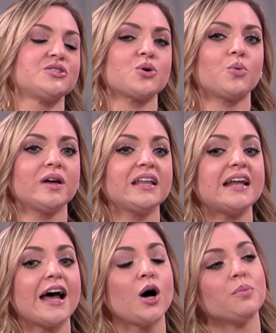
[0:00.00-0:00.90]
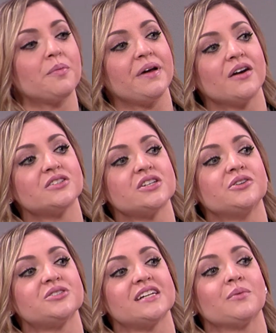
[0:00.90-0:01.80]
So really to help the parents
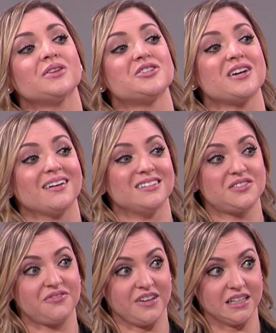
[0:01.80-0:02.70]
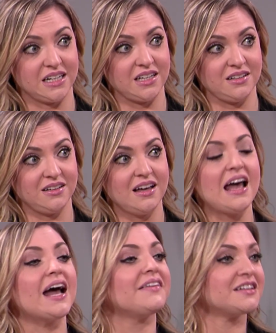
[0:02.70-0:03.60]
understand what the child is feeling
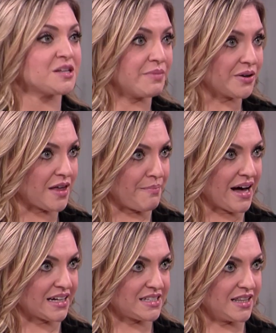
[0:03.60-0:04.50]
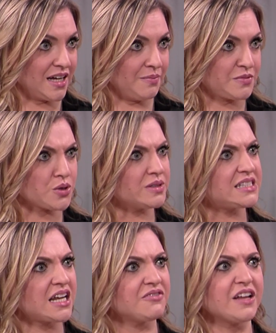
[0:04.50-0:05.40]
and then to mirror that back to them. So
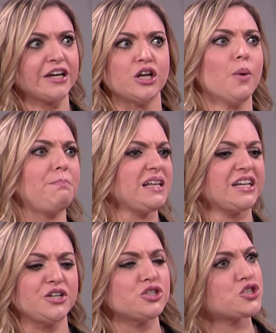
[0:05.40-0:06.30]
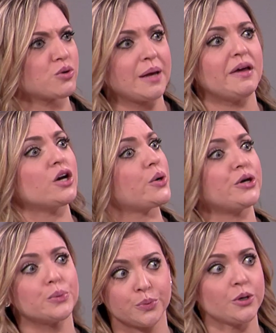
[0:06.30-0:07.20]
instead of like, Billy, you're screaming, go to
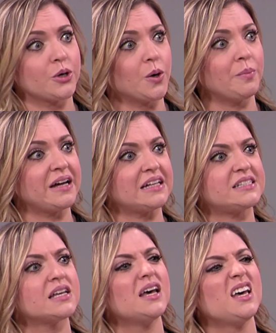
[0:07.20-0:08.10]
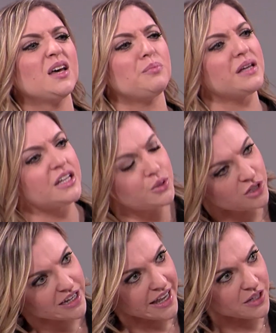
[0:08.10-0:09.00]
your room, it's, Billy, you
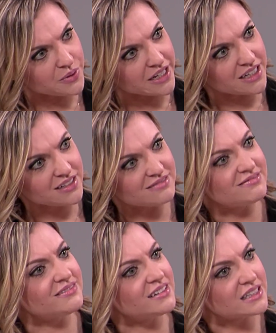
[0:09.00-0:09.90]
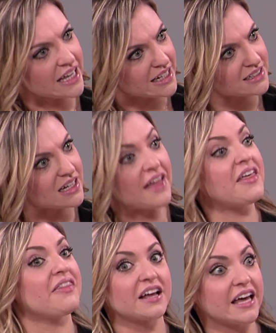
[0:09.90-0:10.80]
look angry. Like, and then
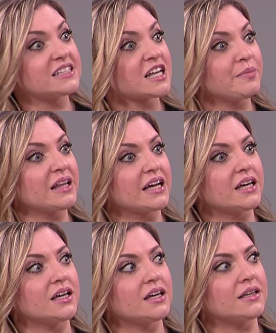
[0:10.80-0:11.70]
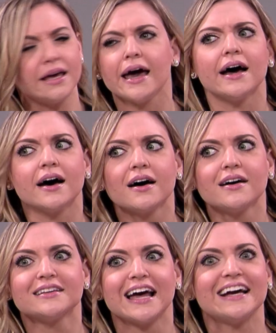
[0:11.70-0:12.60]
the kid's gonna be like, yeah,
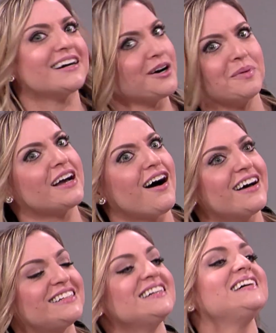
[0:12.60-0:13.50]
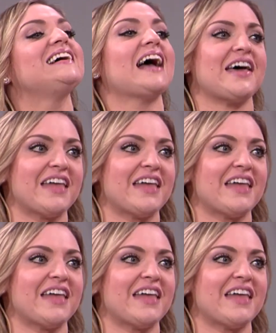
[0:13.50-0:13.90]
like, oh my God. And